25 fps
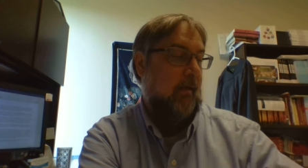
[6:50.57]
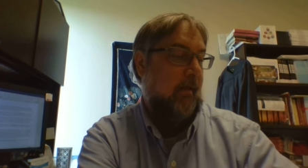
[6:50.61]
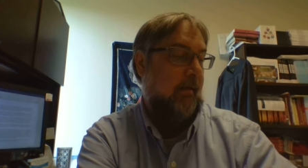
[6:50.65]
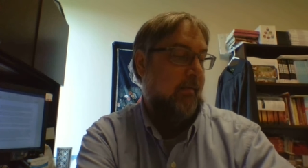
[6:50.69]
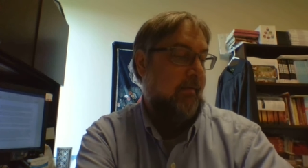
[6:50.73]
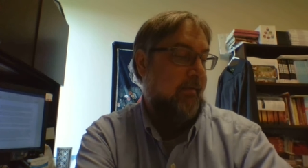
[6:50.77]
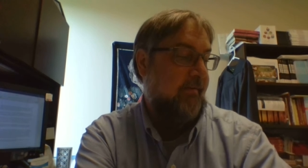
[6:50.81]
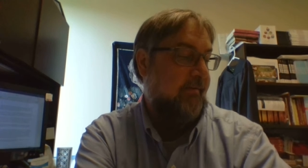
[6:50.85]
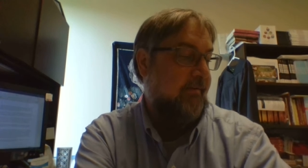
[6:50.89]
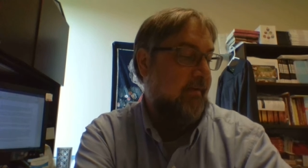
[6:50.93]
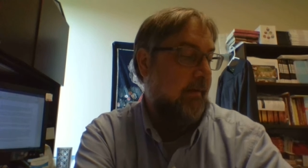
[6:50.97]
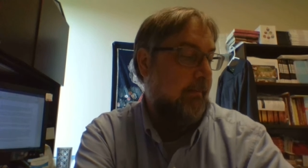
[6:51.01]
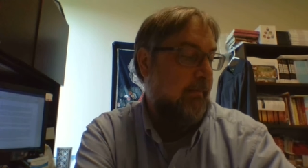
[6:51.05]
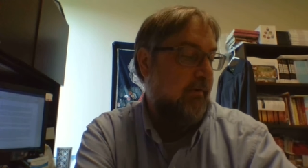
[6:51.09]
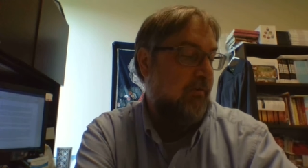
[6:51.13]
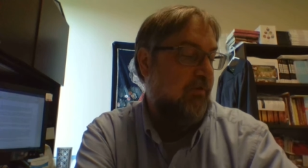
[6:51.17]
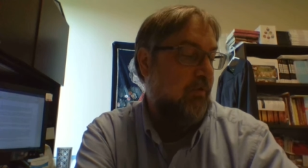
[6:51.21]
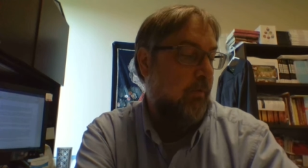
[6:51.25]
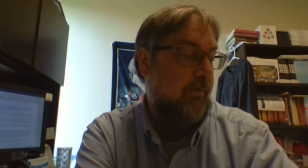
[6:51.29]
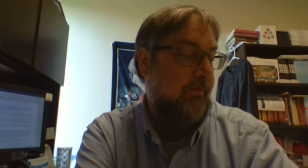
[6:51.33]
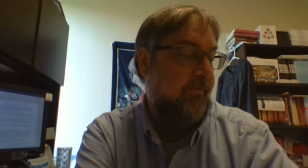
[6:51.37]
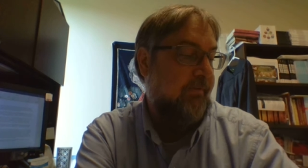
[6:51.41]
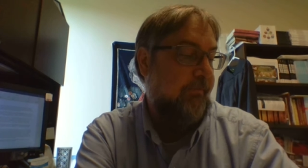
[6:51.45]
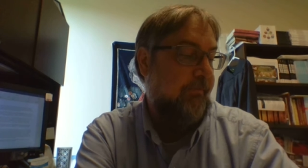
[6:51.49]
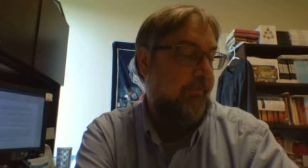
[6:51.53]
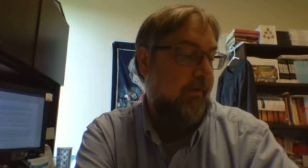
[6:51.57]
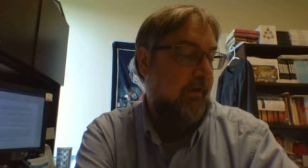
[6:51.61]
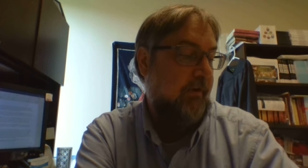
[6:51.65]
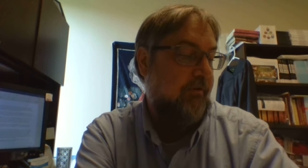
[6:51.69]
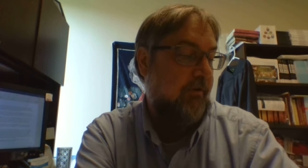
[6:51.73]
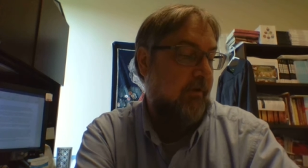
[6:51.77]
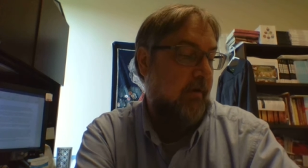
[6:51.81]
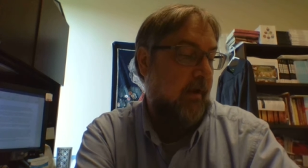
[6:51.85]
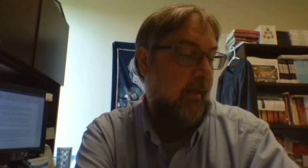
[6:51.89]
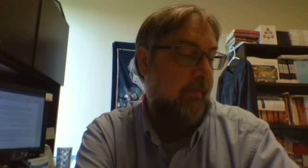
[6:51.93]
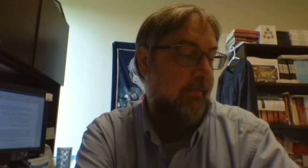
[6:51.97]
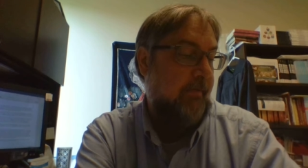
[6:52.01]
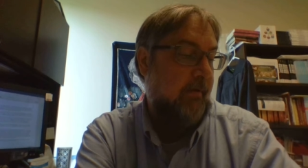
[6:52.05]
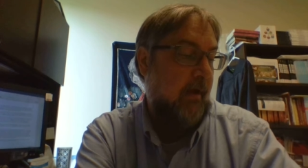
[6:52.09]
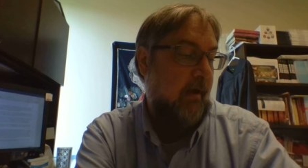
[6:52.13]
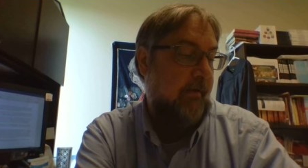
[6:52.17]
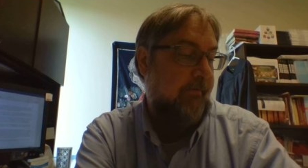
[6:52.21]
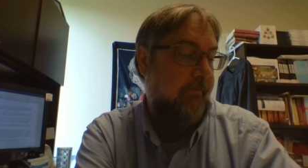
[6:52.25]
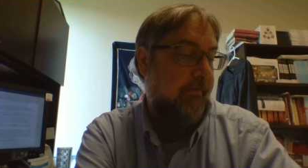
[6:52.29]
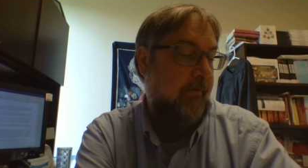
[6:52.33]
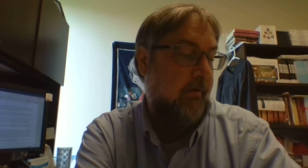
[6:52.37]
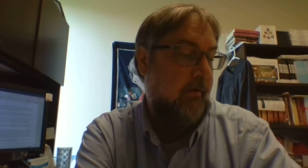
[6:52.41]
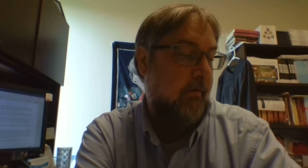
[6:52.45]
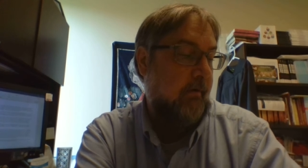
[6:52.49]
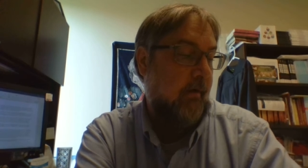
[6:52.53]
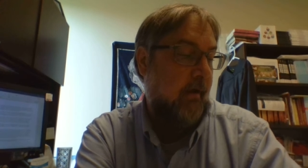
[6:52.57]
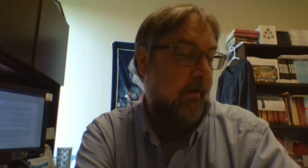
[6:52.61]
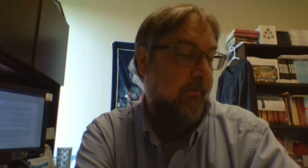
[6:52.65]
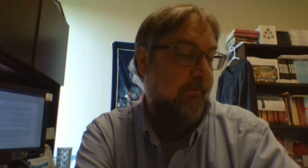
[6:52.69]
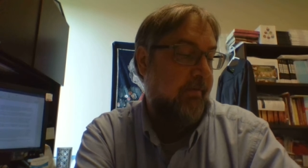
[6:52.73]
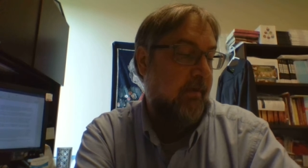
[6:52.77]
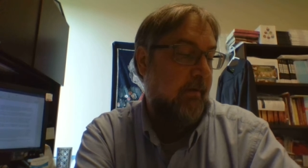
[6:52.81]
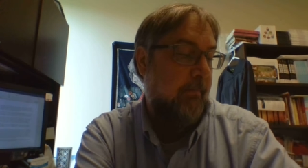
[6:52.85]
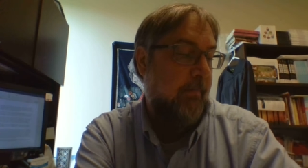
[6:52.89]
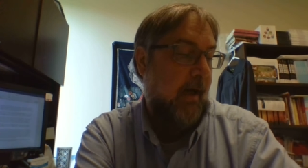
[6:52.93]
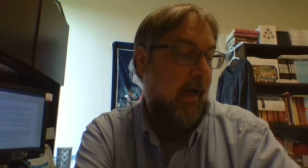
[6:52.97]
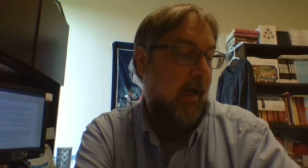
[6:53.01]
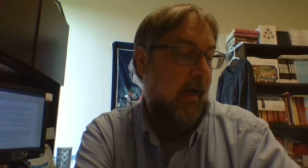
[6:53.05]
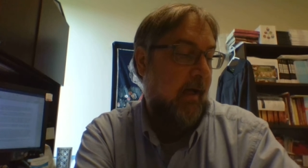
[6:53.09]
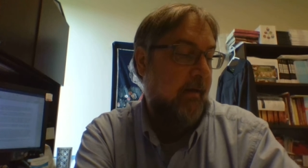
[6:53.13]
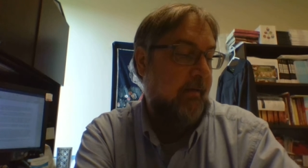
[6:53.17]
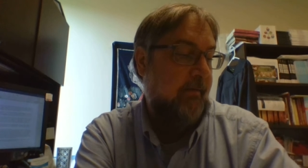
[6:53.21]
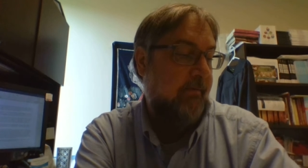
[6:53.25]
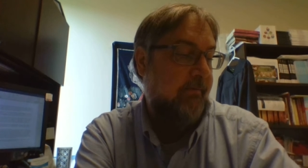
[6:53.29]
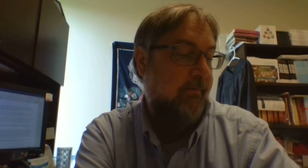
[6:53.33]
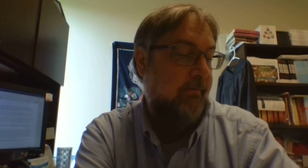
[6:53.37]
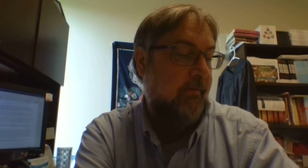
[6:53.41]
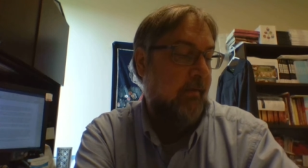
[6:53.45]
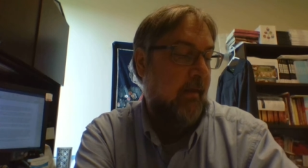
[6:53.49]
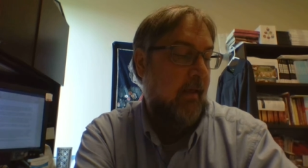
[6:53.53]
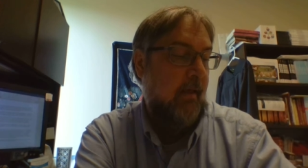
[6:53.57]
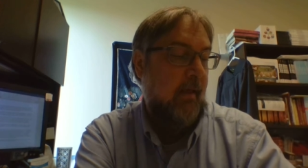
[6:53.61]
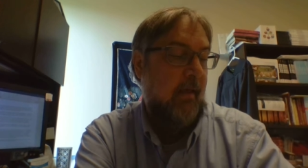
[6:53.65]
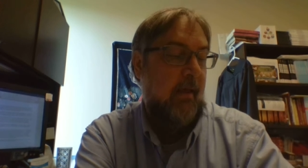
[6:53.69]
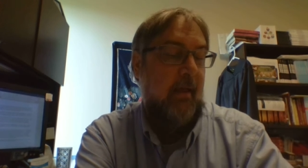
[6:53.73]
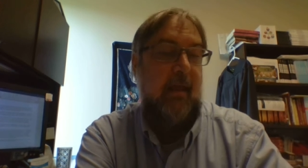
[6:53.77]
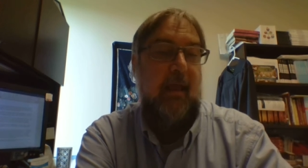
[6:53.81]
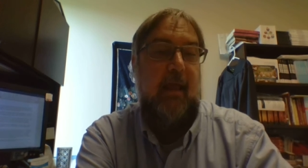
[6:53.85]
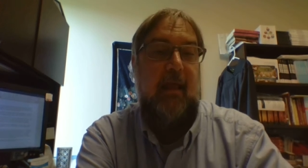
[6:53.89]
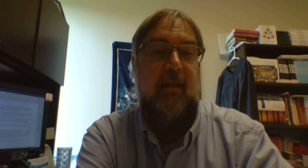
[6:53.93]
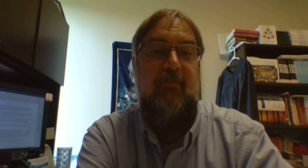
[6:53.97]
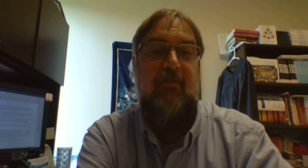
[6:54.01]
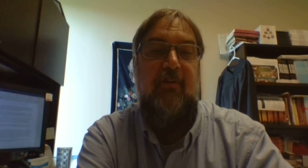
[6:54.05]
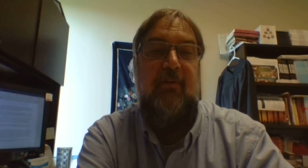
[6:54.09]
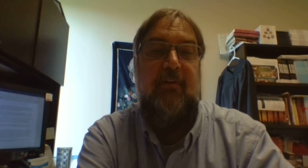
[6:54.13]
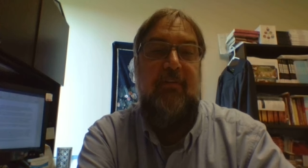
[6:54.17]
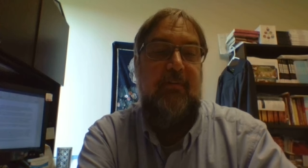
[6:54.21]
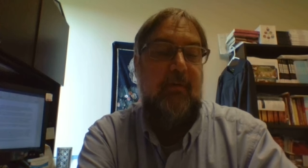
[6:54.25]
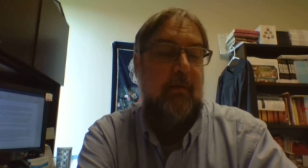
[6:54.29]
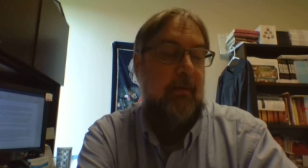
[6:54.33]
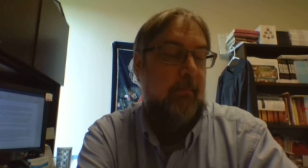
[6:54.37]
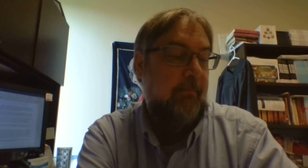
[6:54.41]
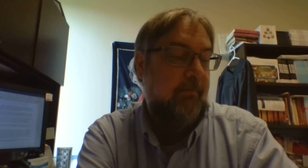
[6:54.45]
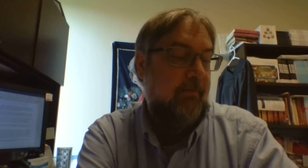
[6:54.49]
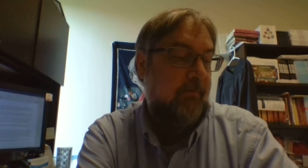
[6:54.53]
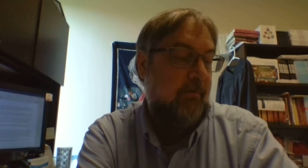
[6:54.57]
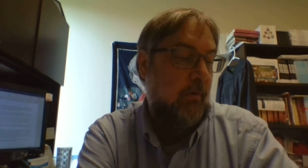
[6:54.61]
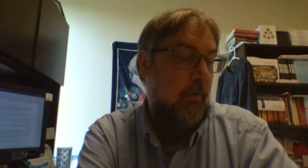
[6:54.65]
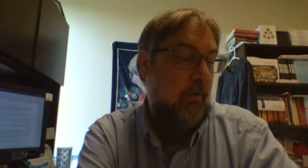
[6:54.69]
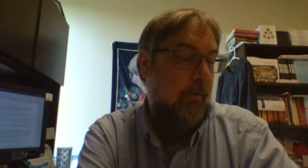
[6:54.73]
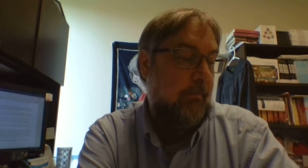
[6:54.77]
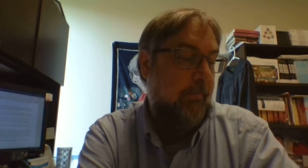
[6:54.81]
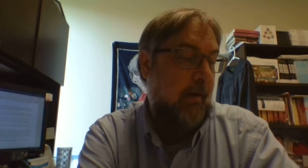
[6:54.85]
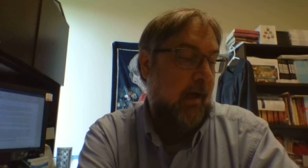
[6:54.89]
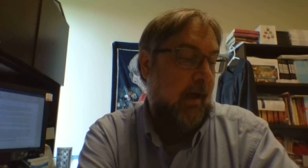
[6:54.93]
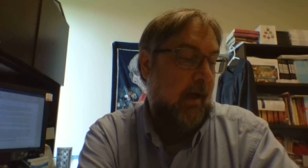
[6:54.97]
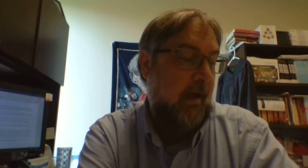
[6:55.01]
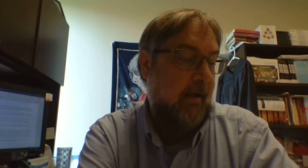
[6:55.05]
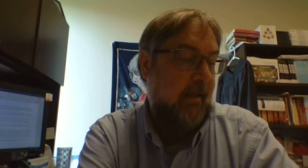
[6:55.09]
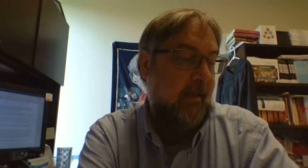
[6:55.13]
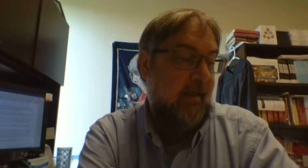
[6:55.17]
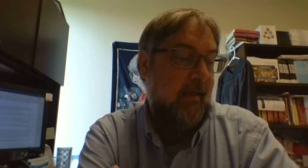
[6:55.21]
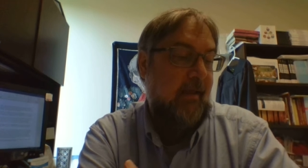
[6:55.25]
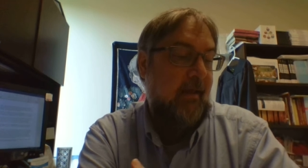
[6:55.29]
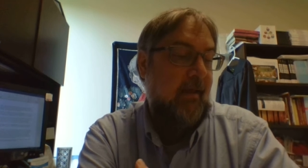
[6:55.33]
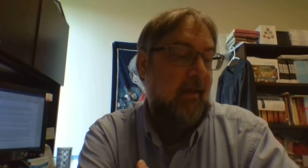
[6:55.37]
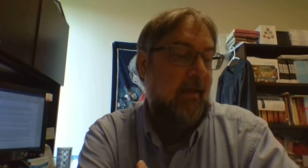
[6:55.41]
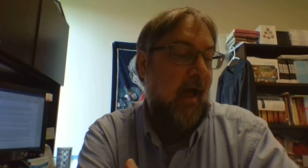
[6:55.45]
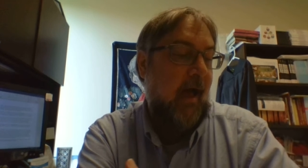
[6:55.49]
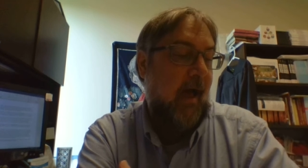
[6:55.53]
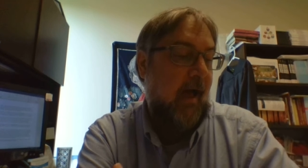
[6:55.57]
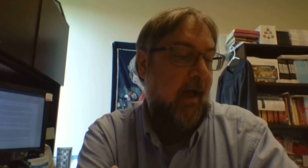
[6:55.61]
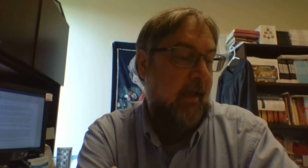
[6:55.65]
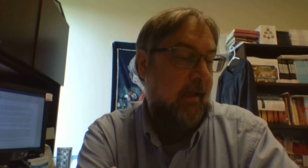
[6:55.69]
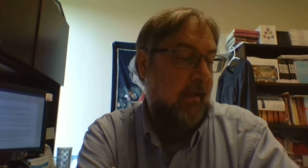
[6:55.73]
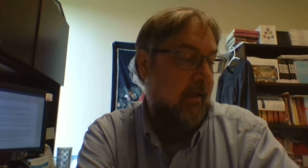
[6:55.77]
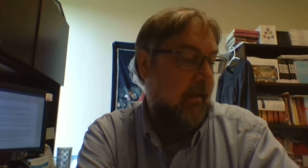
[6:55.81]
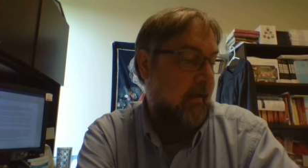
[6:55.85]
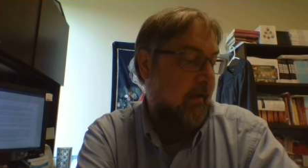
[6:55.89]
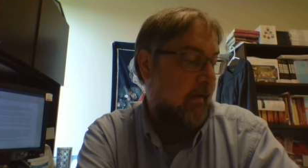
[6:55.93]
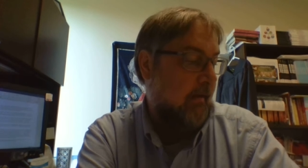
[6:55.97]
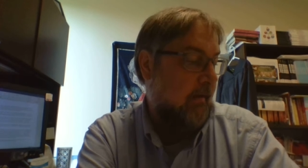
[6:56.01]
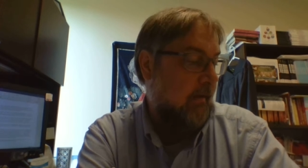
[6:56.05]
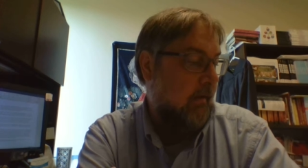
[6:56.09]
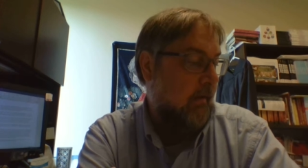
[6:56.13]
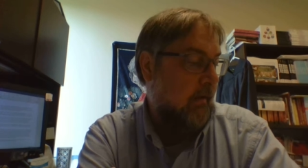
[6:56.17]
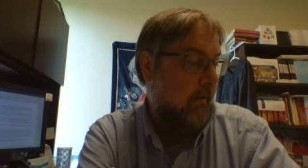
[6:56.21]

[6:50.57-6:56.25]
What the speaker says: this image was featured on the cover of the box, and she seems to embody Gaia,